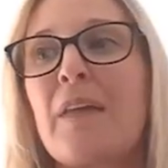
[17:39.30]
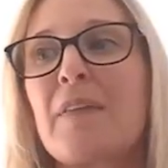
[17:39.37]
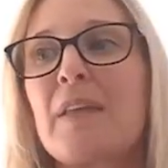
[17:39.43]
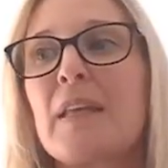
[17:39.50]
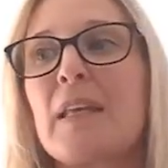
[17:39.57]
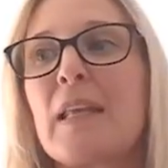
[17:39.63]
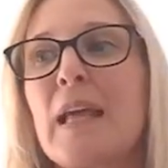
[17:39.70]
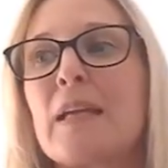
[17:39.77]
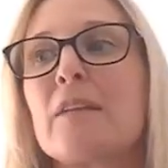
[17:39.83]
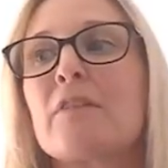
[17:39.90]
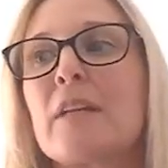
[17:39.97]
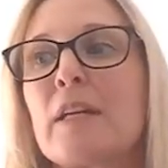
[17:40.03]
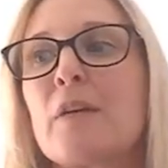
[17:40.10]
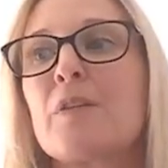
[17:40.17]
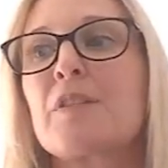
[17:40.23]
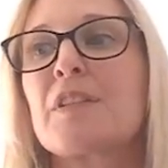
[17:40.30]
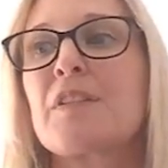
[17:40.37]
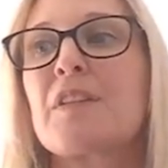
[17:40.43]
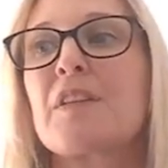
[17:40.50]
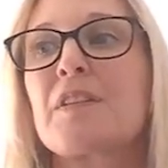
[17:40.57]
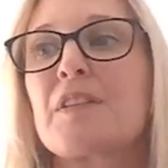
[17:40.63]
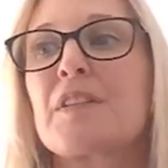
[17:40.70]
And then layering onto
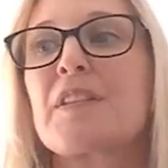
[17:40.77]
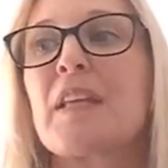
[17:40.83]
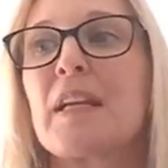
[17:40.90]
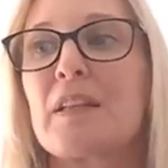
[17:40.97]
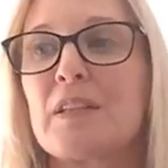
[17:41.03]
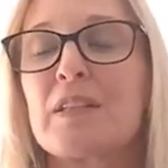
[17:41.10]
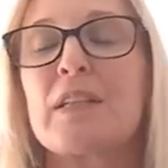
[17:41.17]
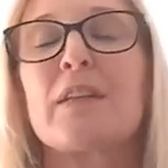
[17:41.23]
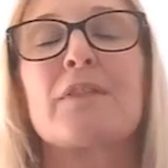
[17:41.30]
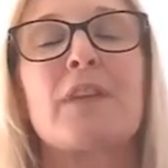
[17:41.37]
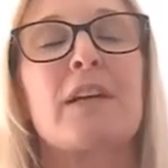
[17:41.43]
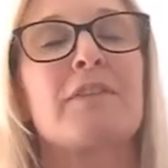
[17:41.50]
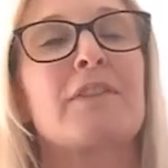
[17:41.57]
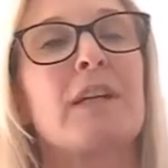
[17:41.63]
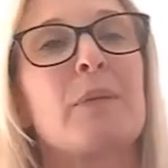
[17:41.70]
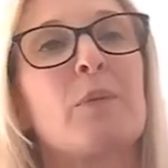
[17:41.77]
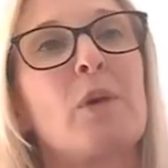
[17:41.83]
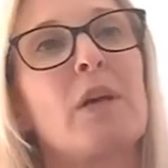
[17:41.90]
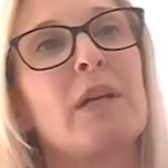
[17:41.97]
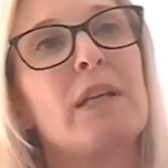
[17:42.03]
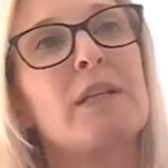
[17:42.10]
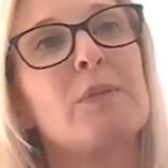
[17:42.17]
the second tier of that
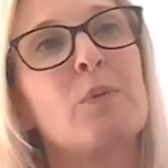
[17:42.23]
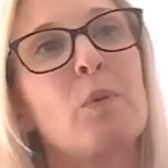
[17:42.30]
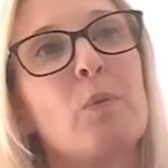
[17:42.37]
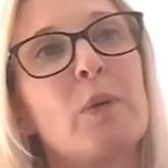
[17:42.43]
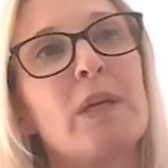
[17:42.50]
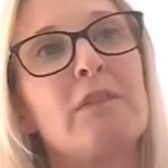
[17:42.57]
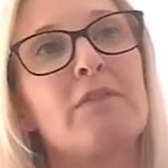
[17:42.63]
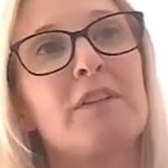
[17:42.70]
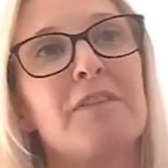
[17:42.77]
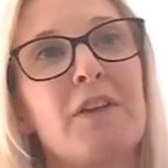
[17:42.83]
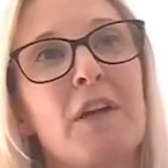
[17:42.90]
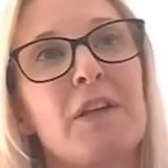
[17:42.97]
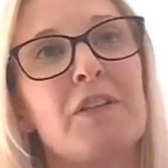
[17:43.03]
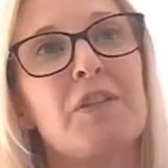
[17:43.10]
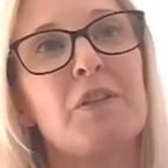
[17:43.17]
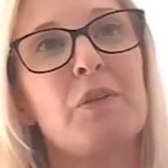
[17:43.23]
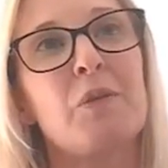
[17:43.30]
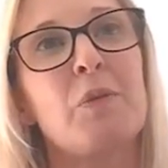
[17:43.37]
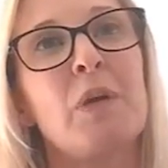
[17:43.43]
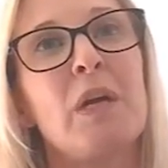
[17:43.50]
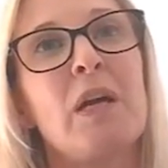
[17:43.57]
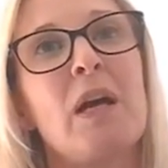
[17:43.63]
framework is what we refer
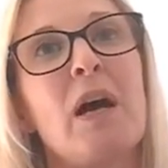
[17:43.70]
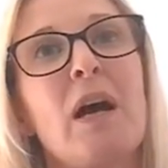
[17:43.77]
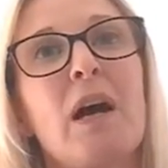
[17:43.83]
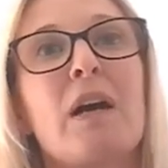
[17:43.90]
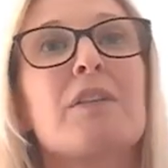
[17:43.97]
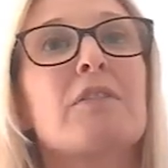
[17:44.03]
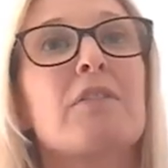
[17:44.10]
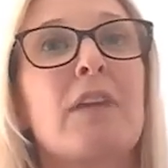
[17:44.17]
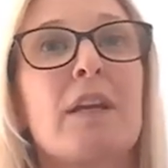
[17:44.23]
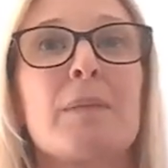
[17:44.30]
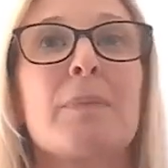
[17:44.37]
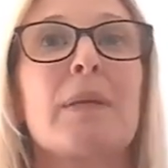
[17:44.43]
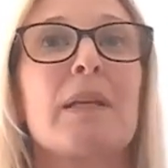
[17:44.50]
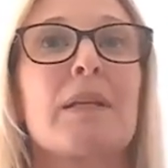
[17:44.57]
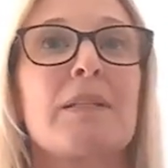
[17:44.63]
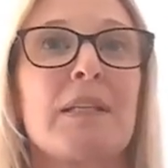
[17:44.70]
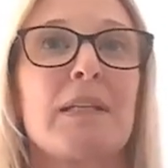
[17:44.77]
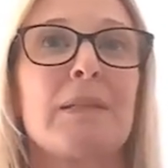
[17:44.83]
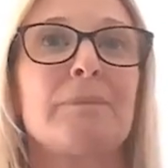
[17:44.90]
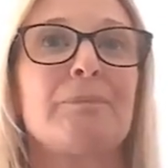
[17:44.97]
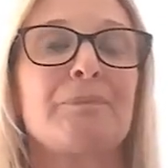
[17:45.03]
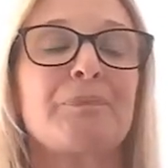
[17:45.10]
to as
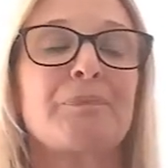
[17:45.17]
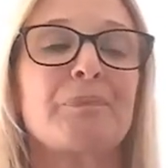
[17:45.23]
credibility.